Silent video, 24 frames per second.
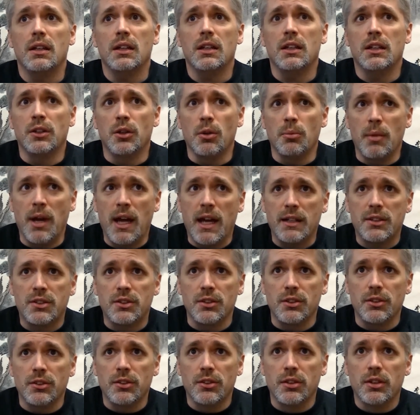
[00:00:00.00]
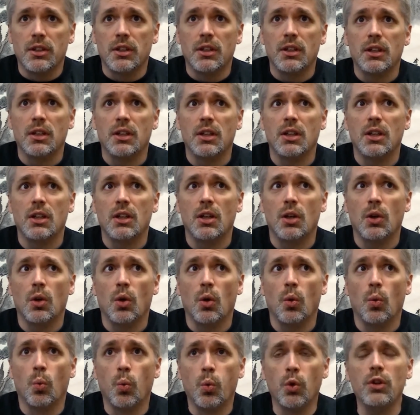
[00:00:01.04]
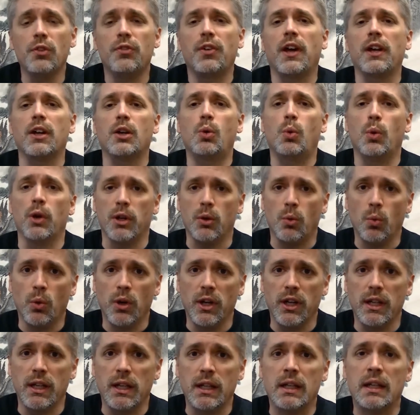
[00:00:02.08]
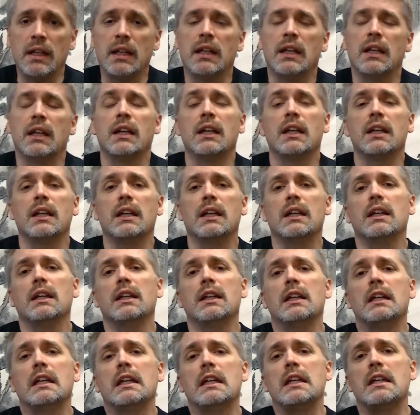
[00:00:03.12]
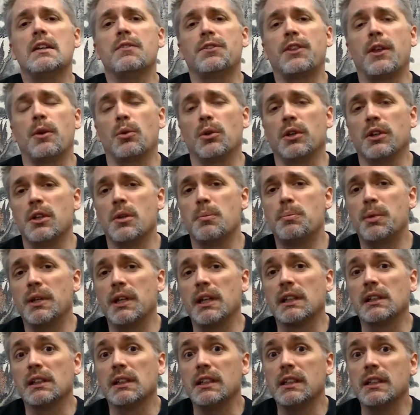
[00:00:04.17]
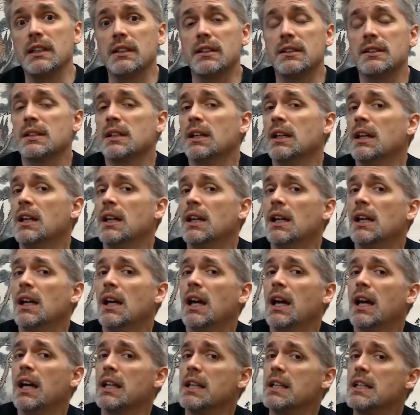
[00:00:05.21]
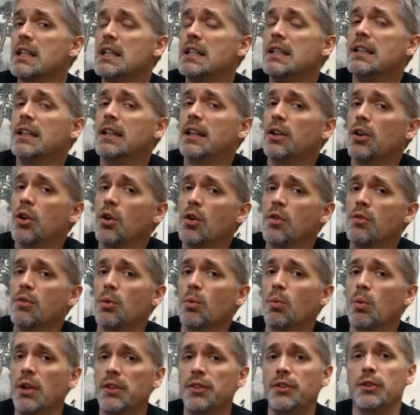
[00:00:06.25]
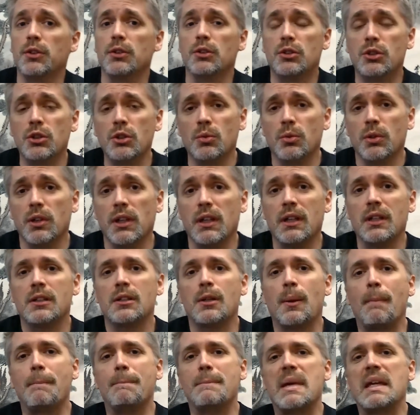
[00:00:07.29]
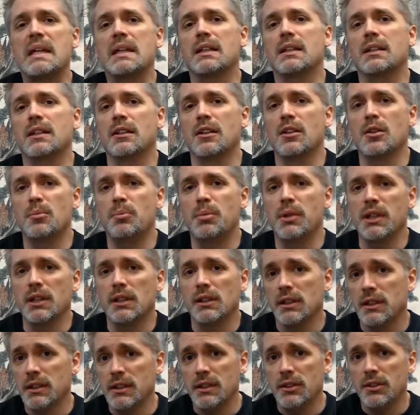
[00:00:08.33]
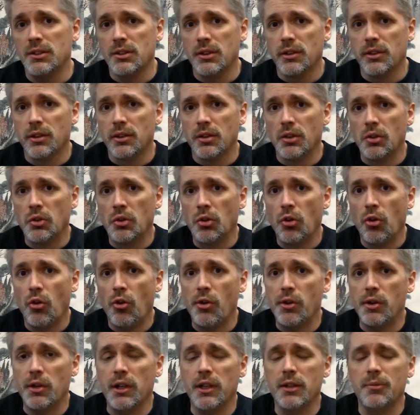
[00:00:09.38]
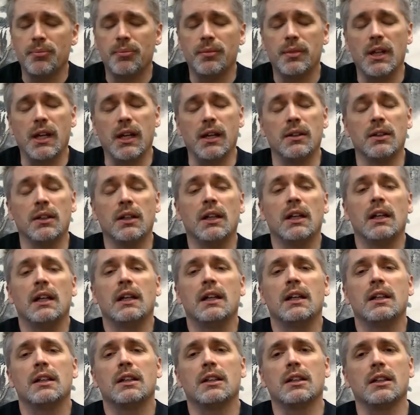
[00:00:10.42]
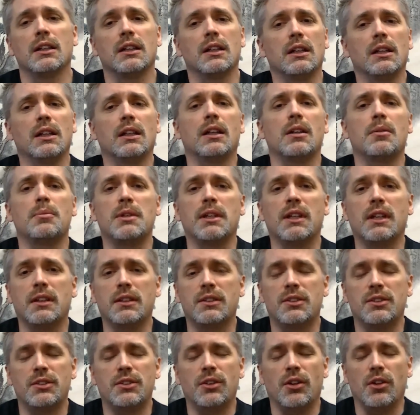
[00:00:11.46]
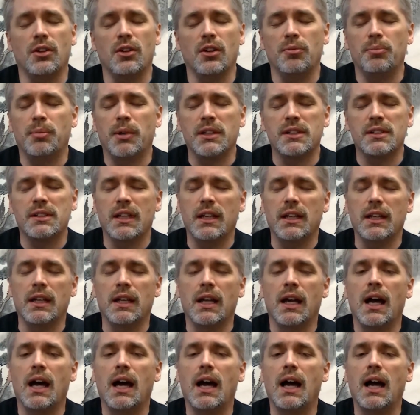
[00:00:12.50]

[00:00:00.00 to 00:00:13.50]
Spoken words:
in their matches, would have had a quick win if they were in the big leagues, and need to get over what they're doing to make it into the big leagues. All right, now let me start off by saying